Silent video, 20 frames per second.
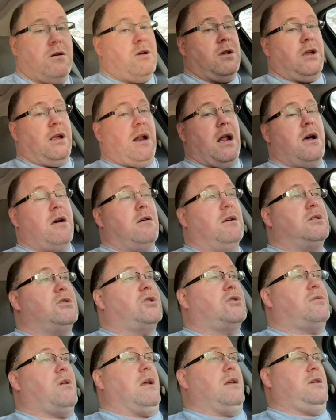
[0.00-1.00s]

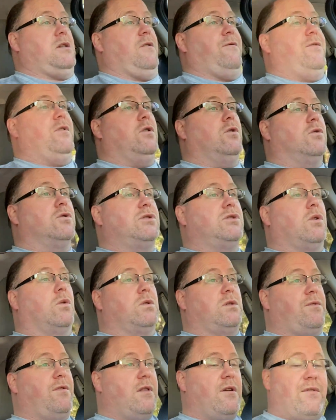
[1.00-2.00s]
It's a fuel
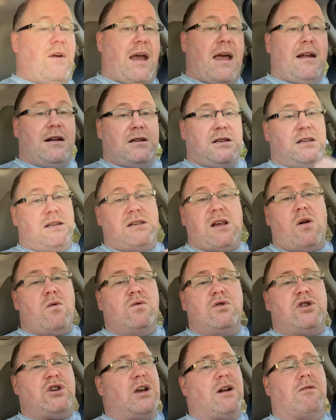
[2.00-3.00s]
source for the van. It's its
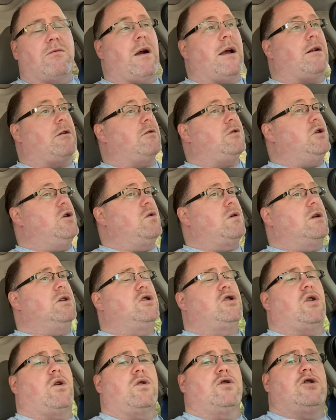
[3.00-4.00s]
own generator. You can
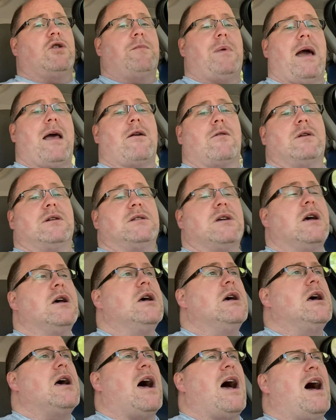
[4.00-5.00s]
charge your batteries.
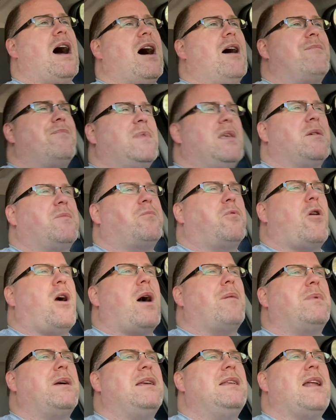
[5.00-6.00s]
It's
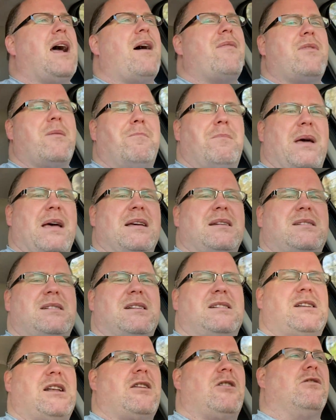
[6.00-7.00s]
probably not the best to
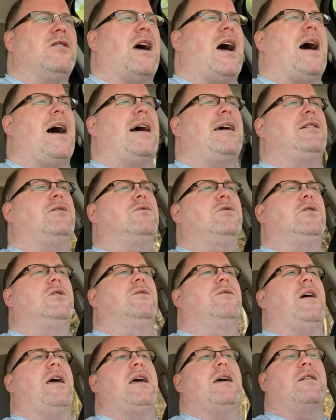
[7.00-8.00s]
sit there and idle your
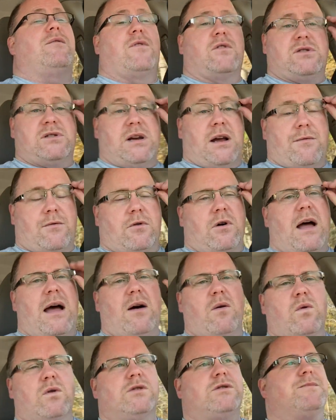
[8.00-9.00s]
van for several
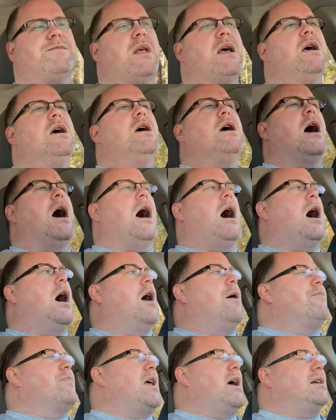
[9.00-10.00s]
hours.
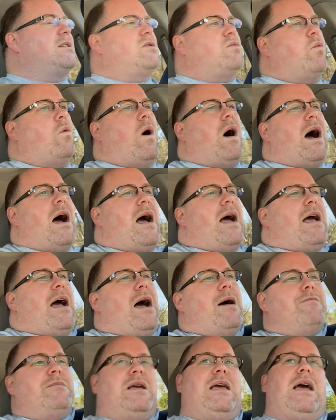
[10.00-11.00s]
That's why
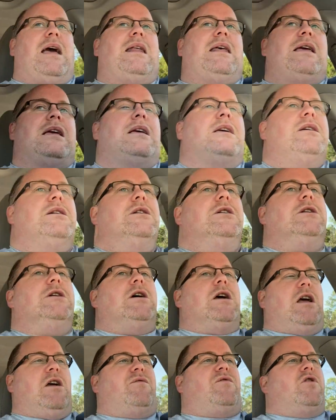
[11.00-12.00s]
I'm getting,
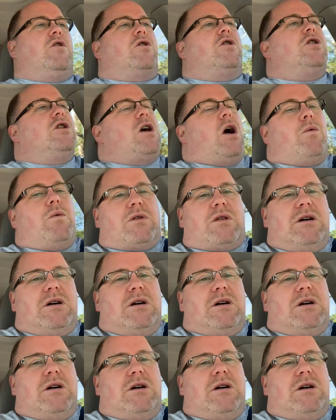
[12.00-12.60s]
if you're going to go with